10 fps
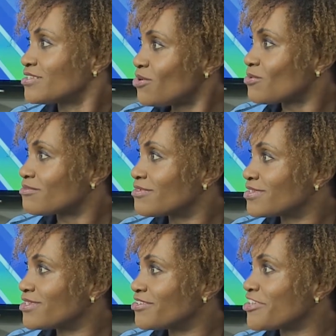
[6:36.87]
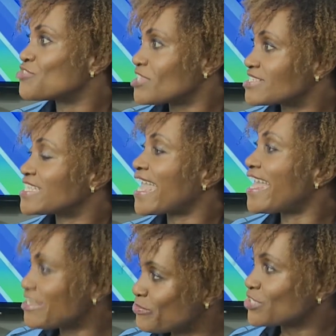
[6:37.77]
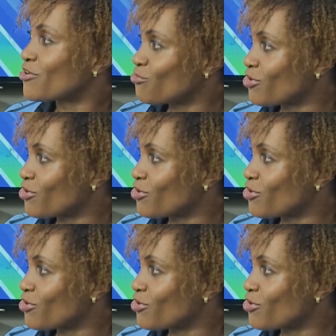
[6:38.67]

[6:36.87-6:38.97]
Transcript: No, you're interested in helping your